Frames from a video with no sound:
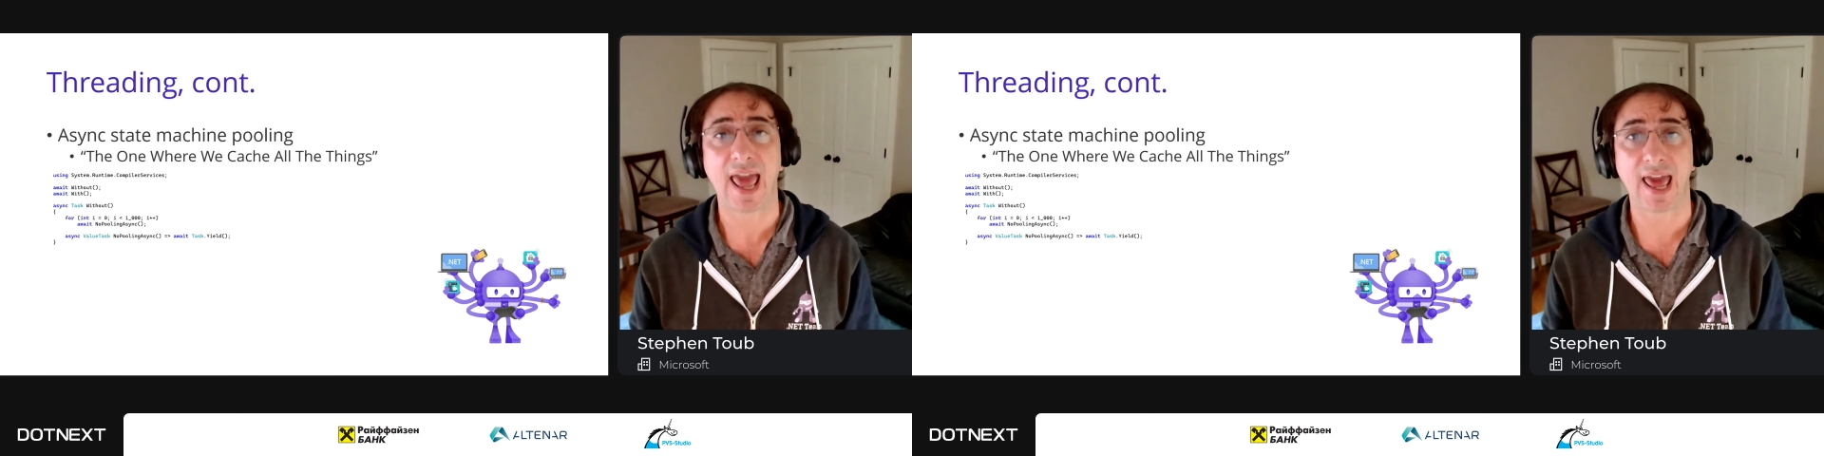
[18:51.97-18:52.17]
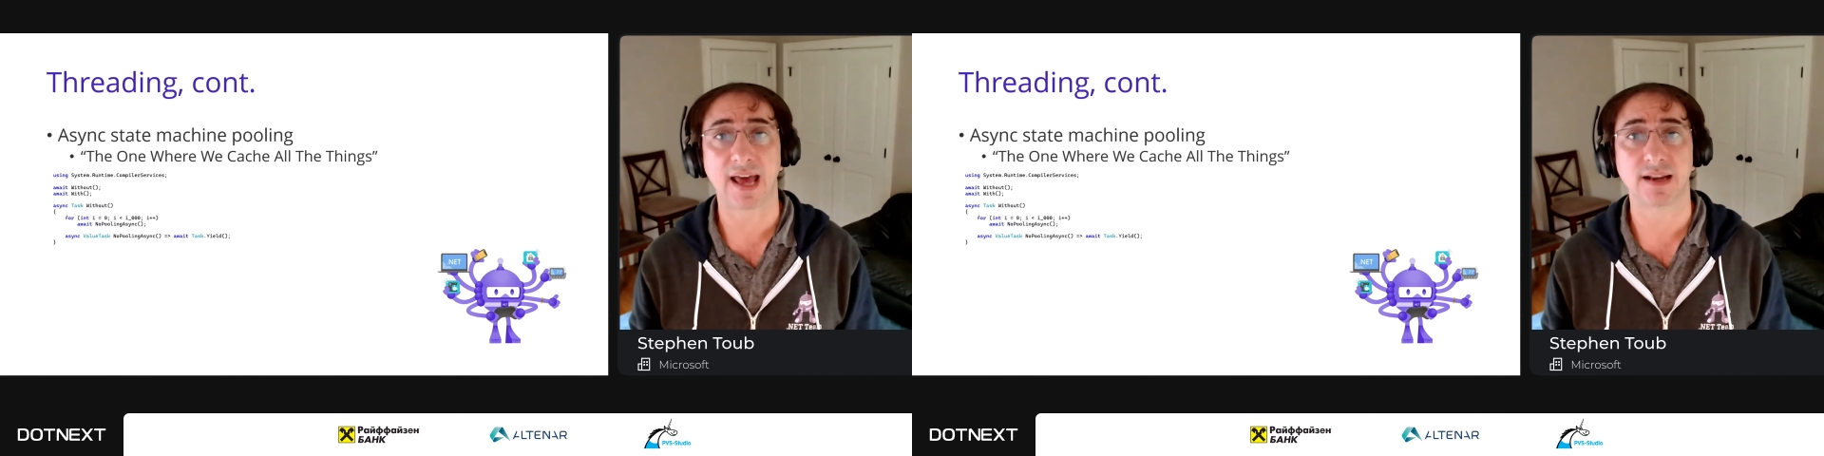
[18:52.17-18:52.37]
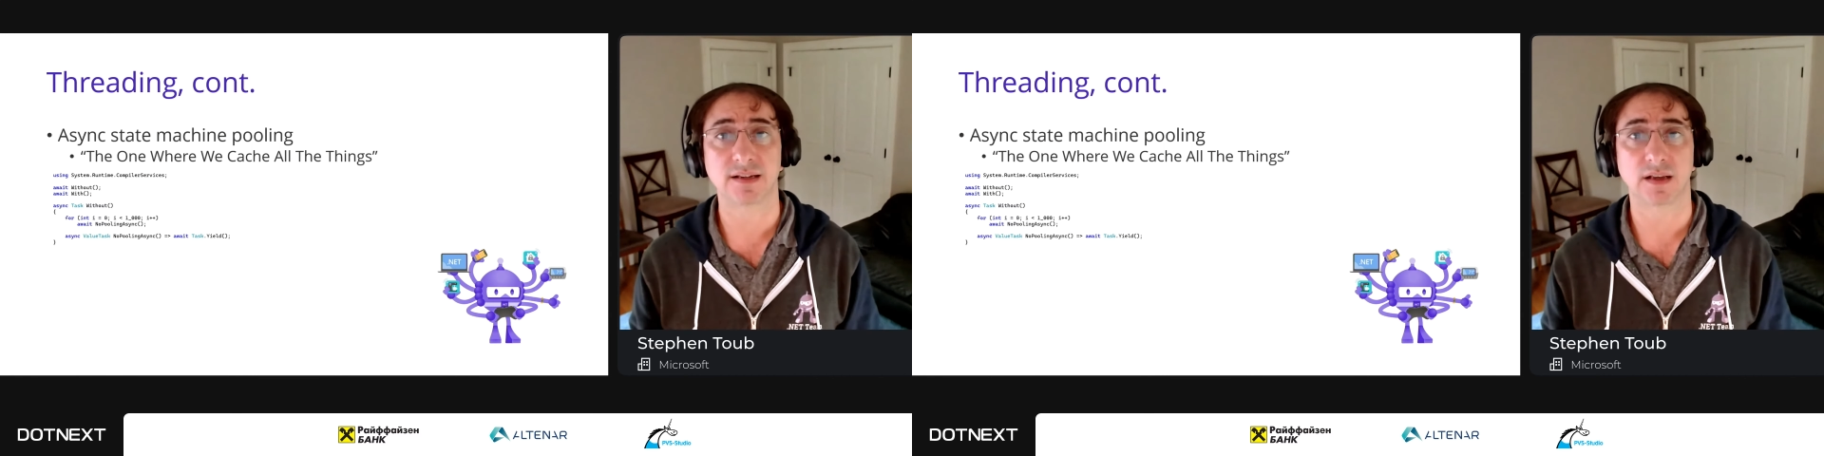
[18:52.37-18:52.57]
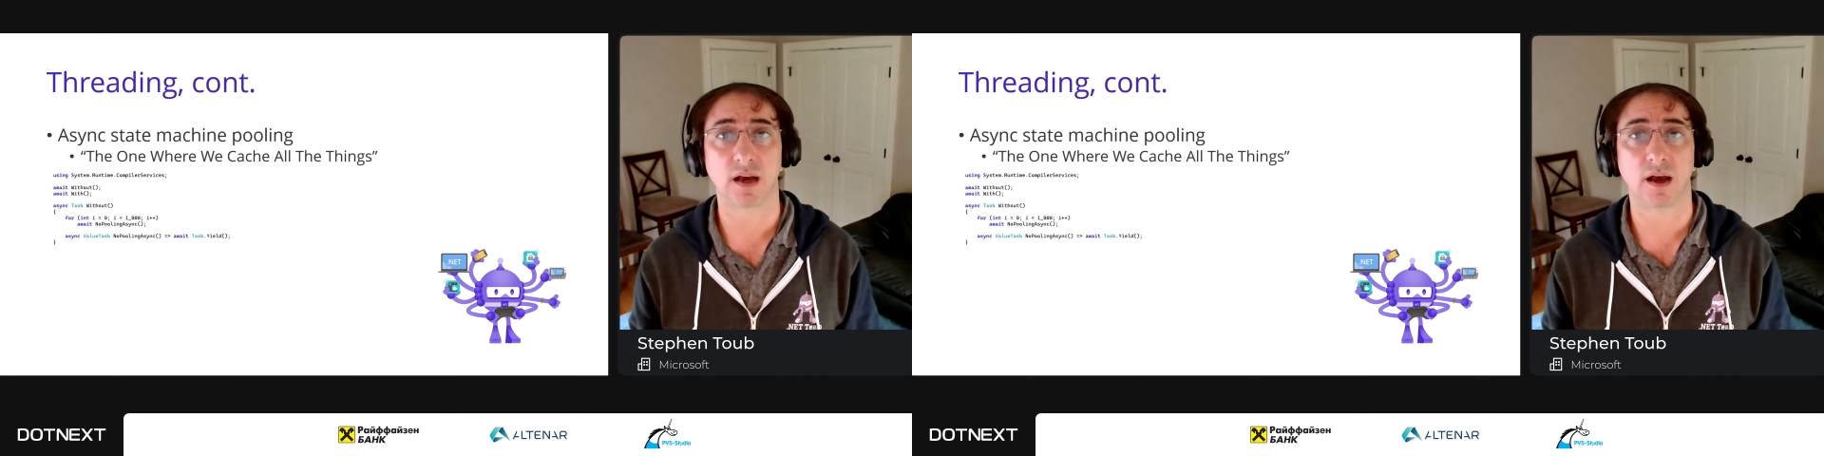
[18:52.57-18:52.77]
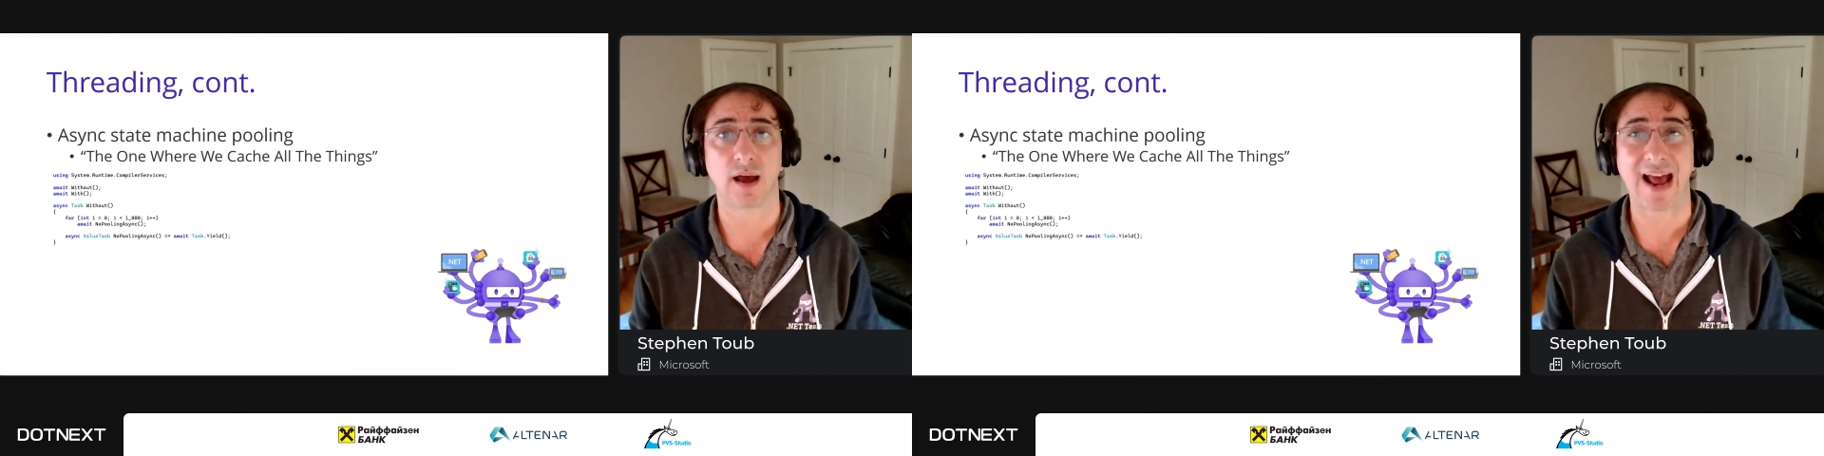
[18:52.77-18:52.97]
and
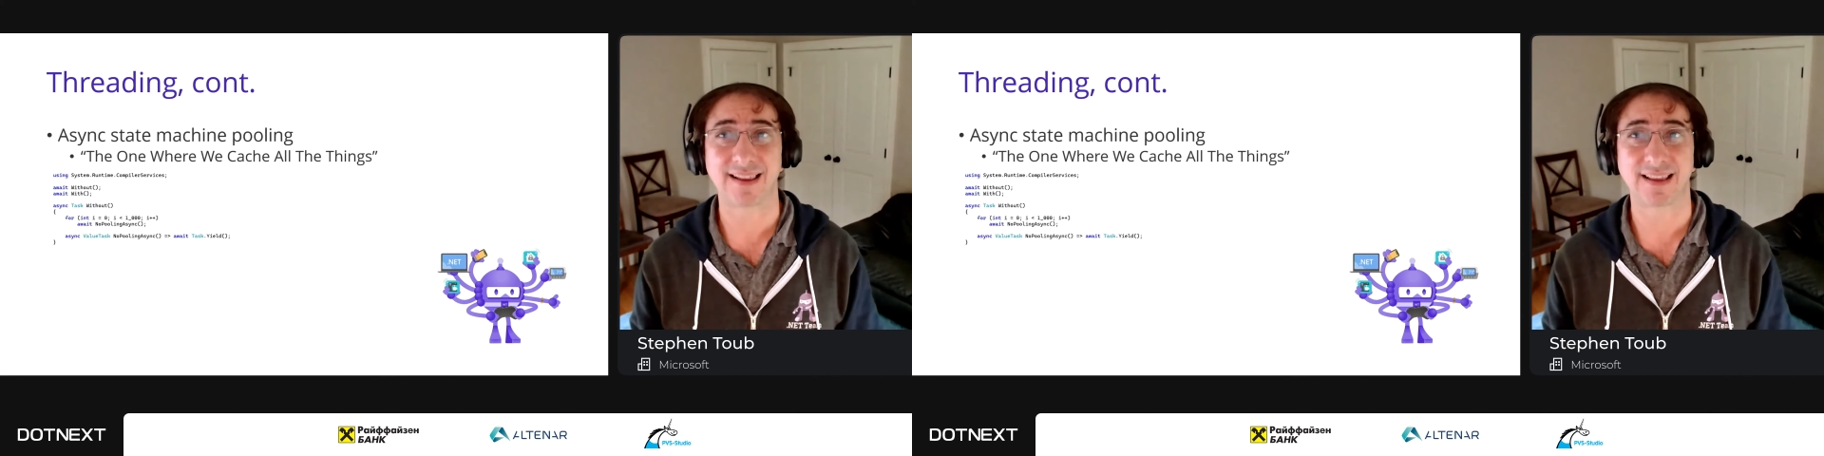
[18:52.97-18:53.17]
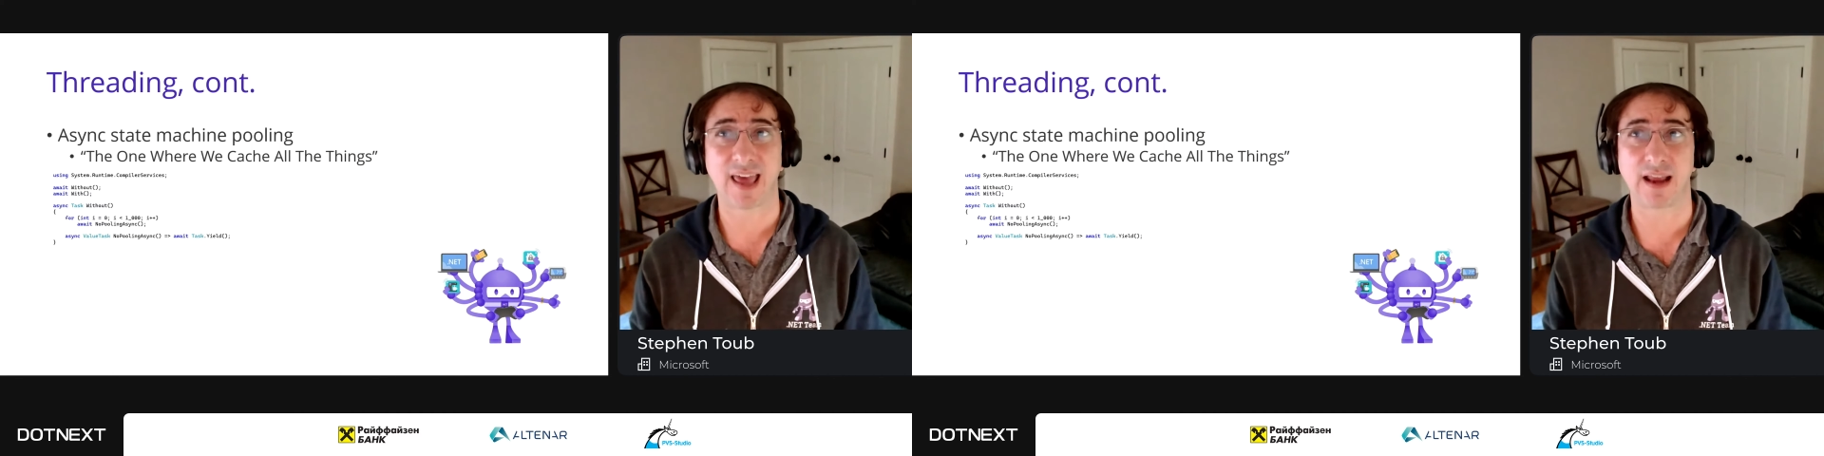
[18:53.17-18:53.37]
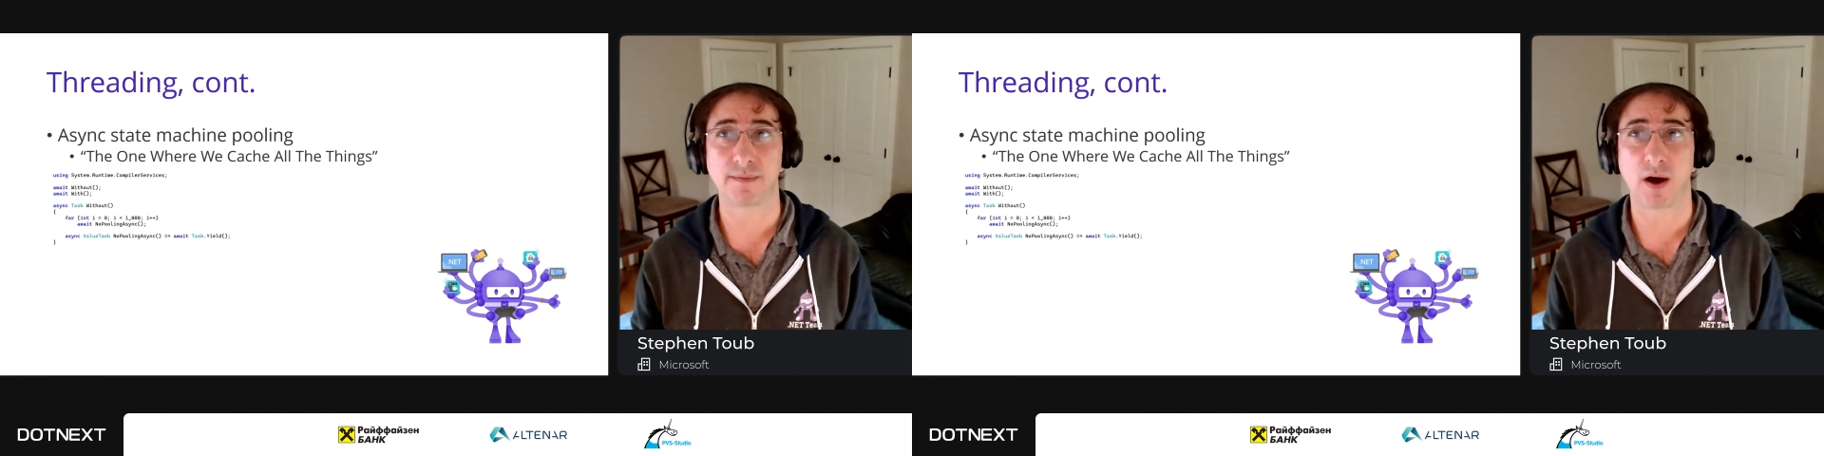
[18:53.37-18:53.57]
allocate